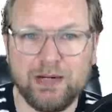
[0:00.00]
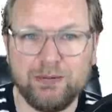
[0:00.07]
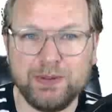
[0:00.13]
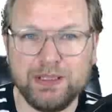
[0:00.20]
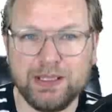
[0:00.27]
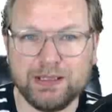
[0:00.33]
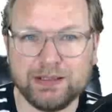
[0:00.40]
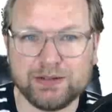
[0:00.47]
I've
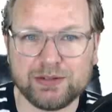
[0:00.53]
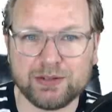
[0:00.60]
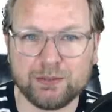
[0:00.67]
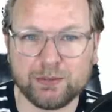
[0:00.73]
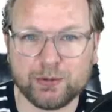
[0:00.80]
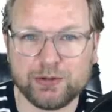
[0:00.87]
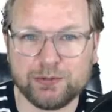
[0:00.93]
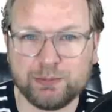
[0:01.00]
been getting
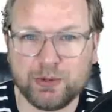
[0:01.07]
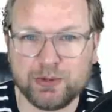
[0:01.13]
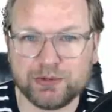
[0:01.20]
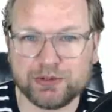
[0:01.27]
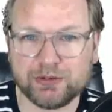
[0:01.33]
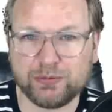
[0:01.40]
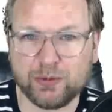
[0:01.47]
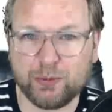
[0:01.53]
some
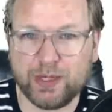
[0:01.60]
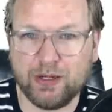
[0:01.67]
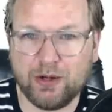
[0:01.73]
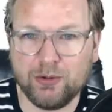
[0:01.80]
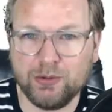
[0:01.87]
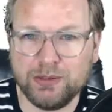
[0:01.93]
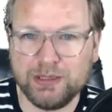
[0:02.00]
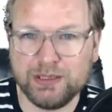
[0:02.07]
responses from my
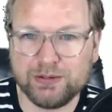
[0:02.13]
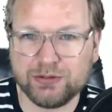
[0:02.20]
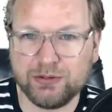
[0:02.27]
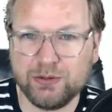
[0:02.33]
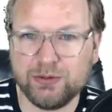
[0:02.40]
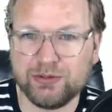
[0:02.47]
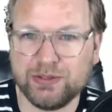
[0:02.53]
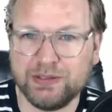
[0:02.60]
own leads
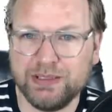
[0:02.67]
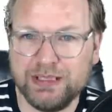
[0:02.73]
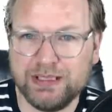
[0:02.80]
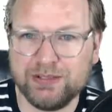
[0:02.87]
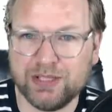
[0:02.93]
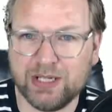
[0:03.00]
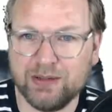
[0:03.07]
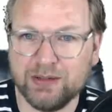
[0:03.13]
using
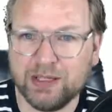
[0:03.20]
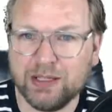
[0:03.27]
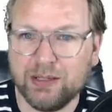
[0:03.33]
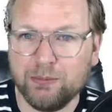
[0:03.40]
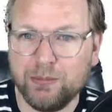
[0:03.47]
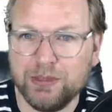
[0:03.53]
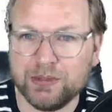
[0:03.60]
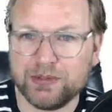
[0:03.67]
lead gen
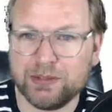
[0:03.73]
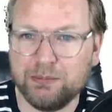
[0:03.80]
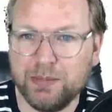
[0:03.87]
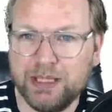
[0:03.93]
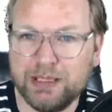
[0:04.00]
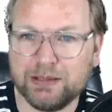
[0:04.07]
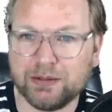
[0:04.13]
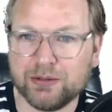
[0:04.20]

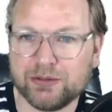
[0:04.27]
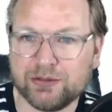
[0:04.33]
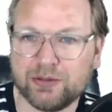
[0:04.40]
built-in mailer.